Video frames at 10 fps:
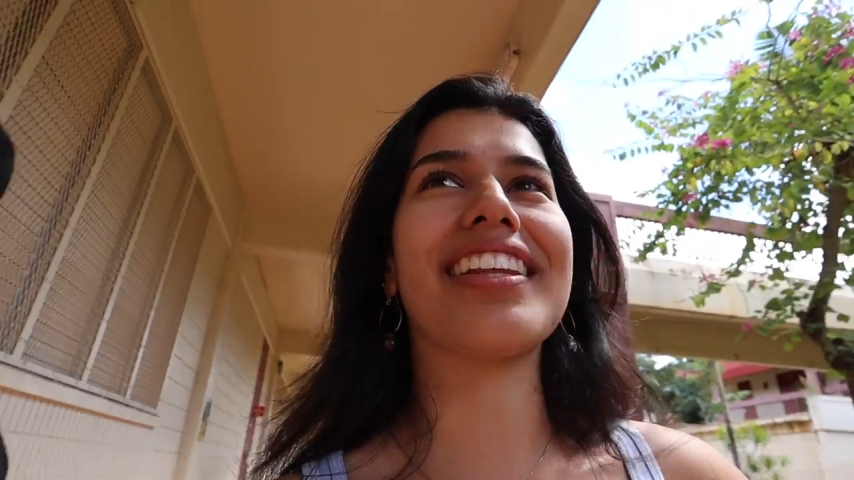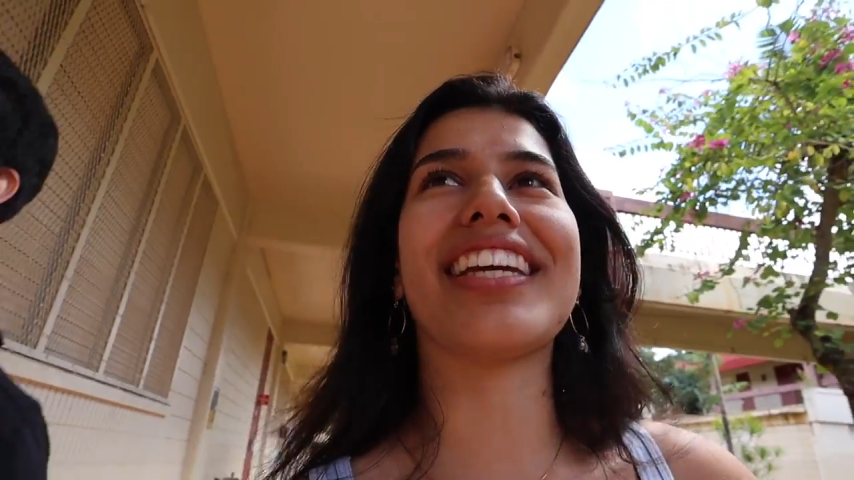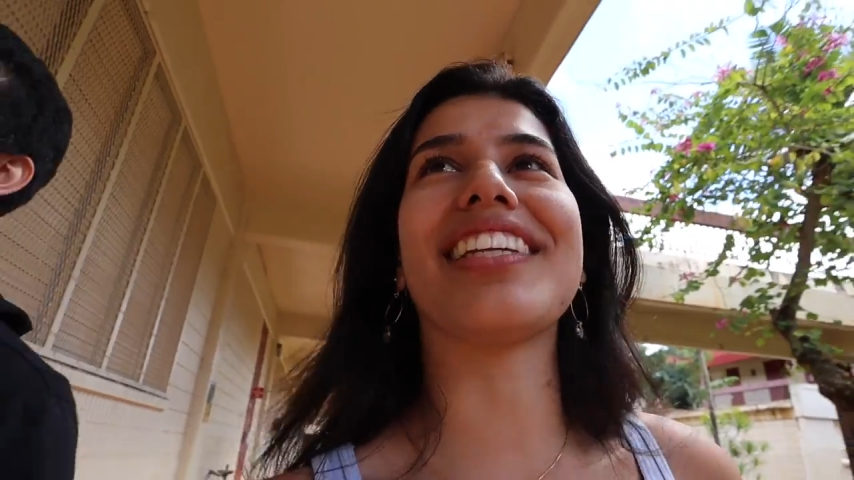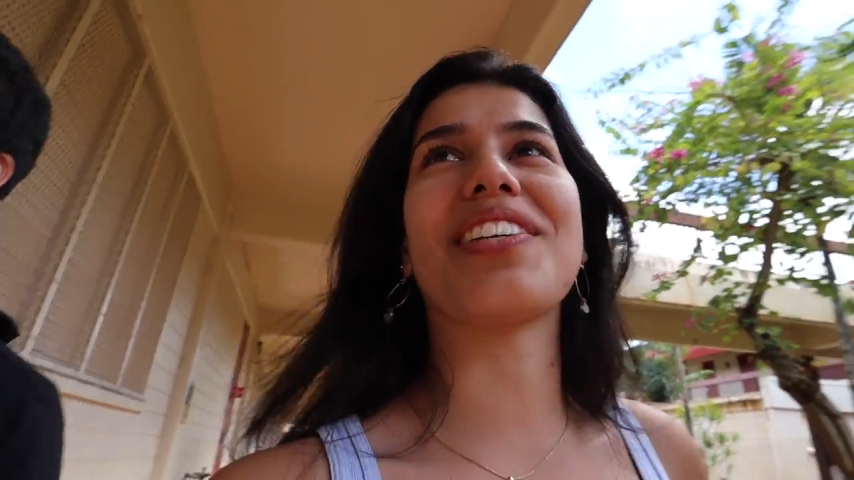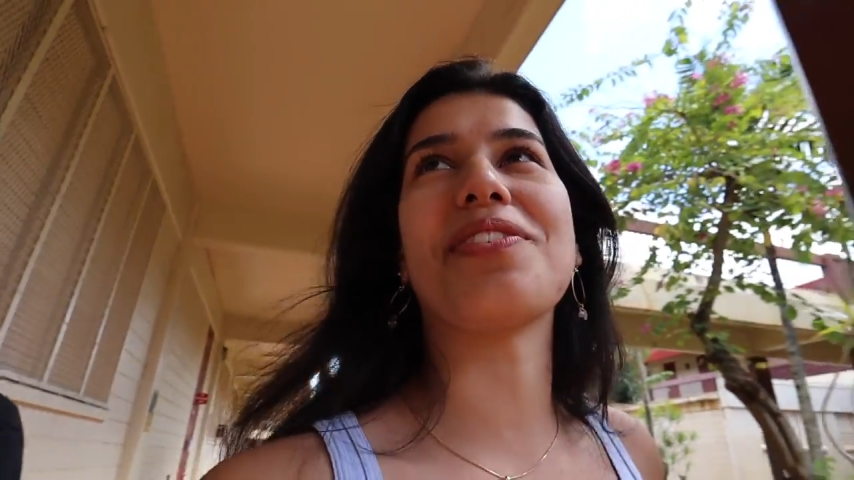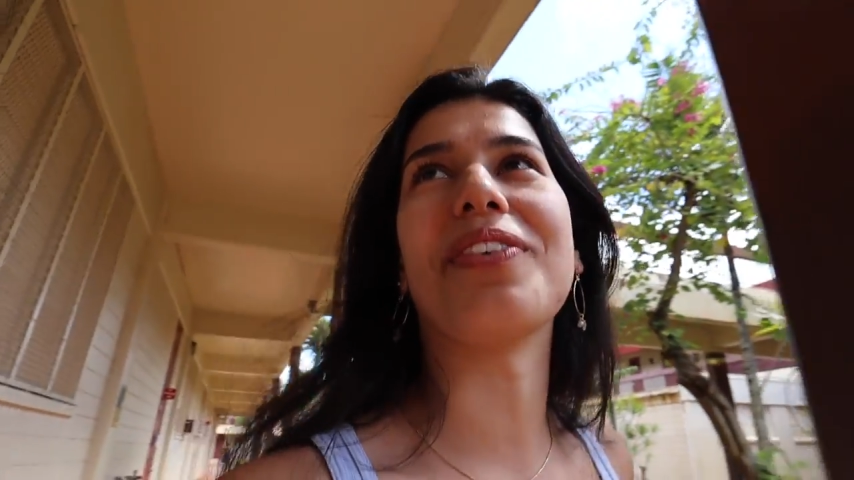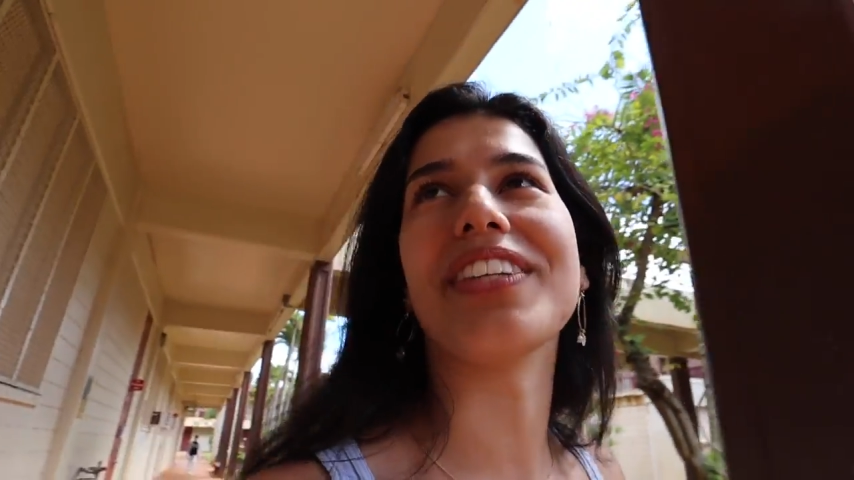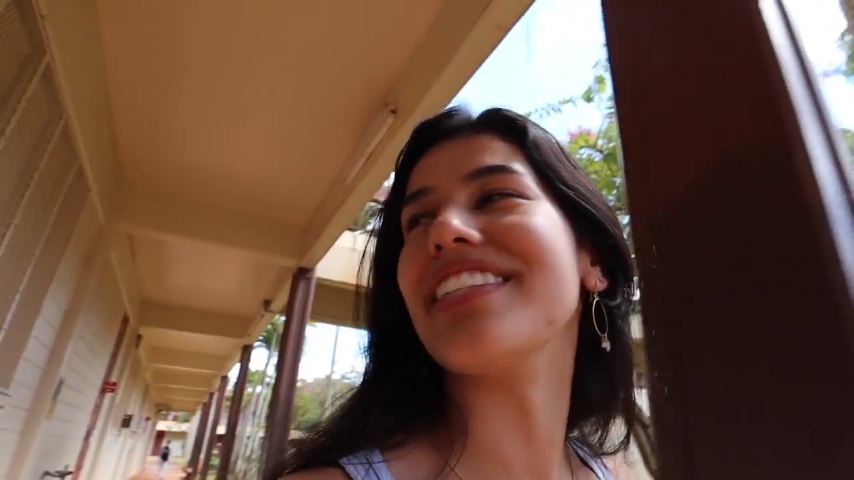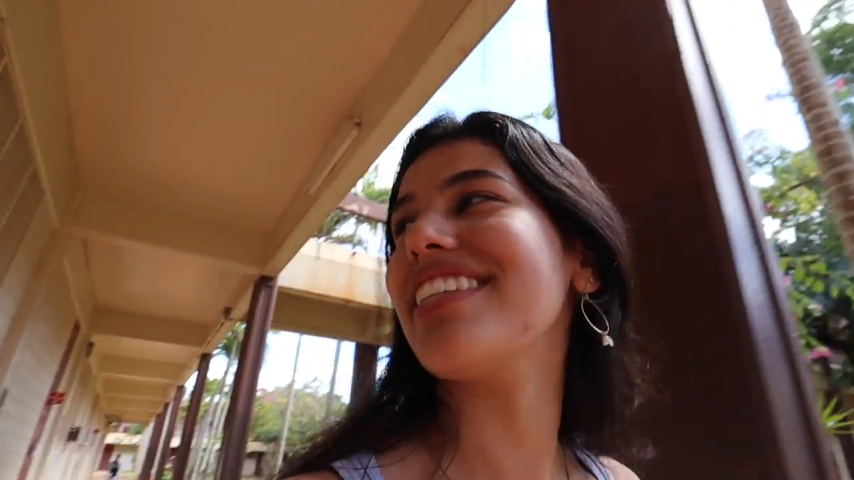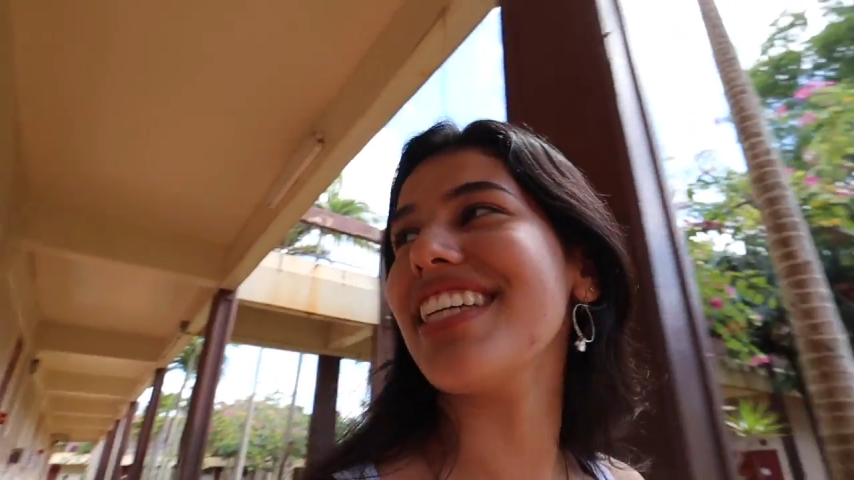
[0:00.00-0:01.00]
I think he likes you more
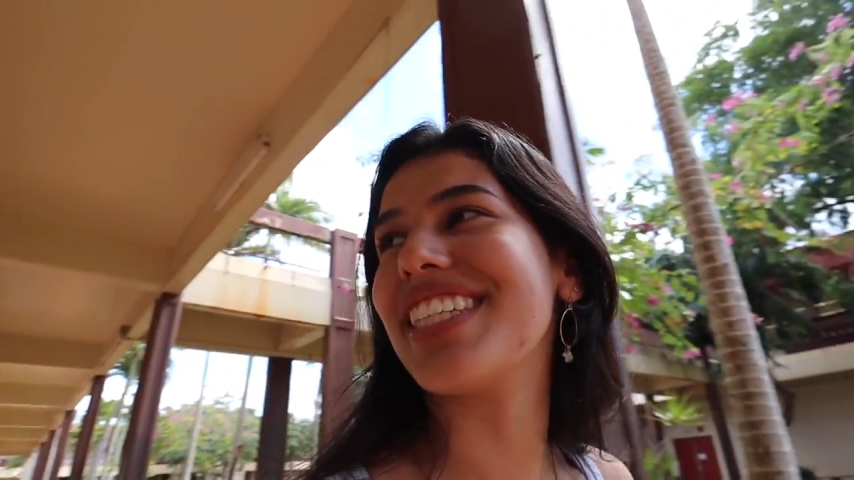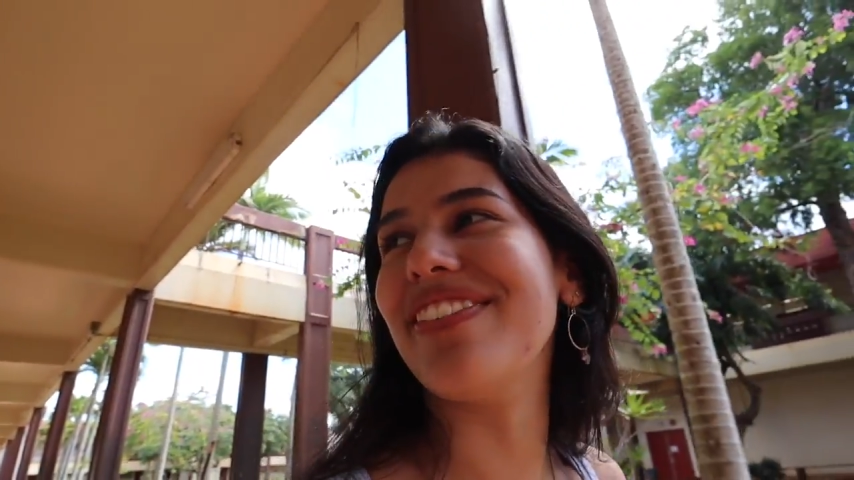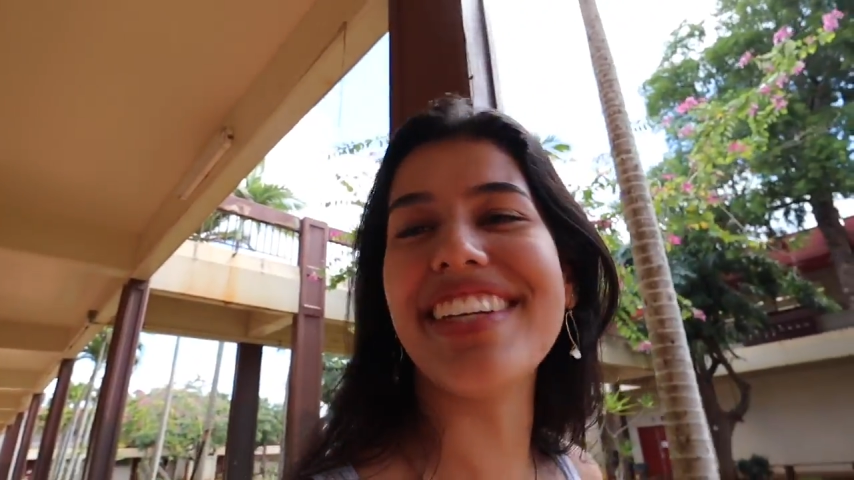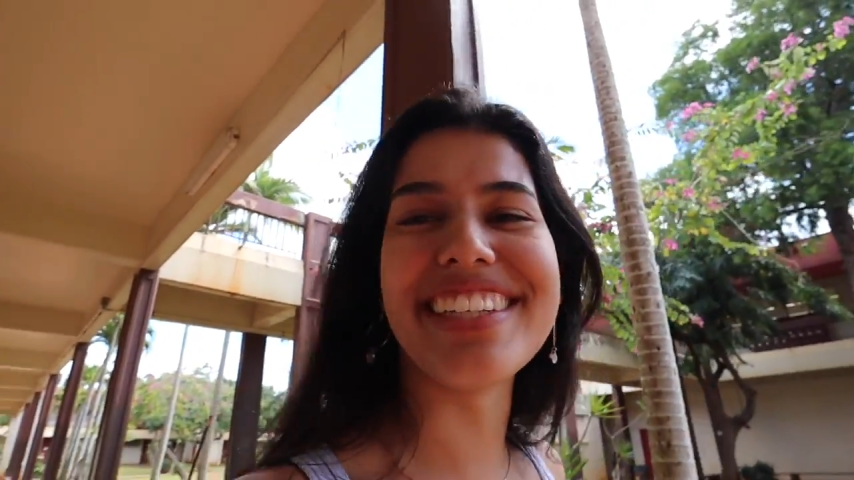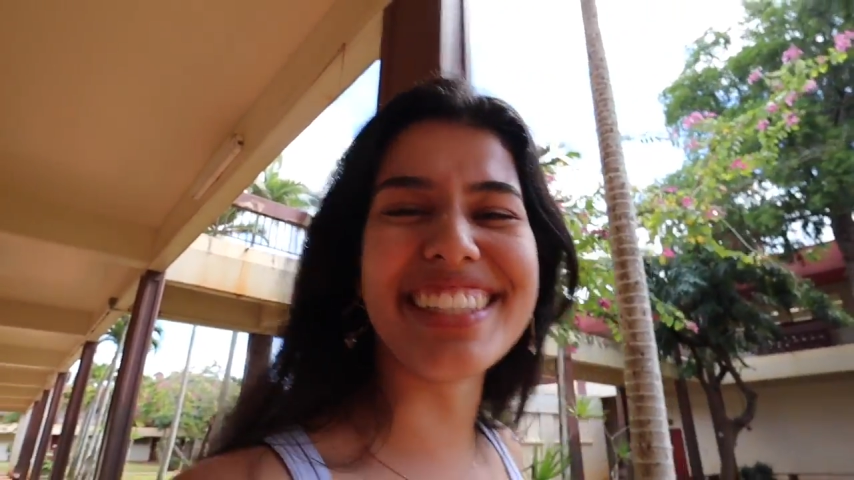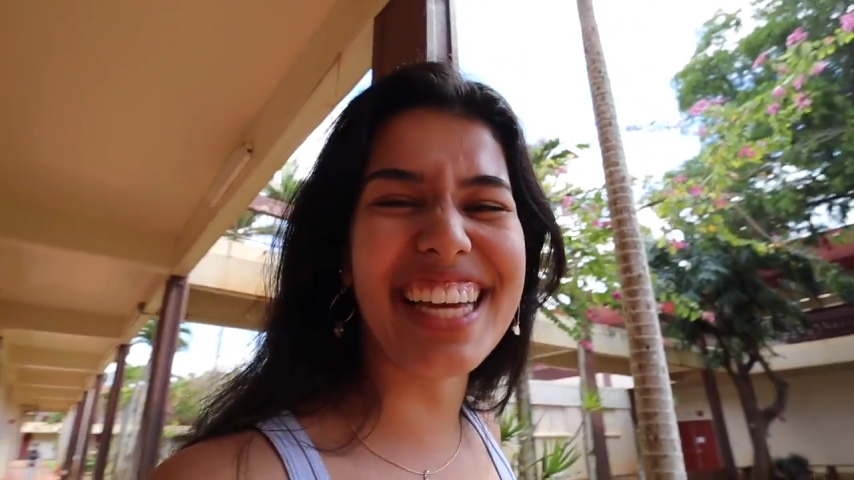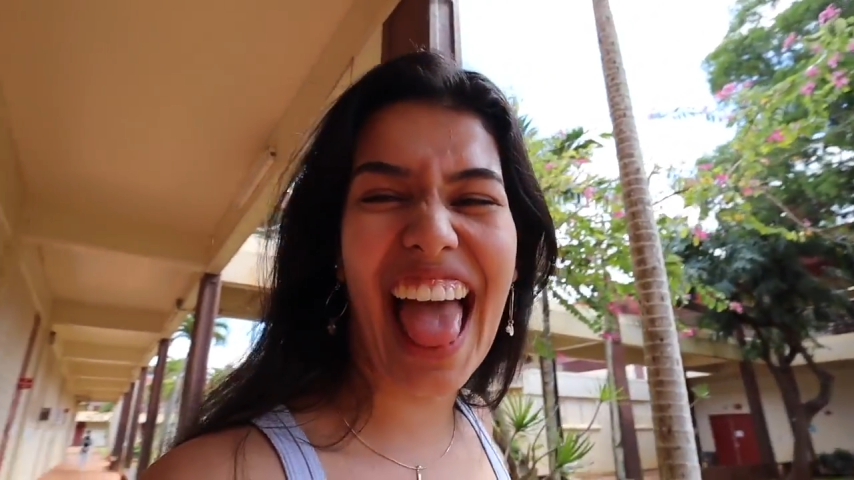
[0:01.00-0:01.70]
than he likes me.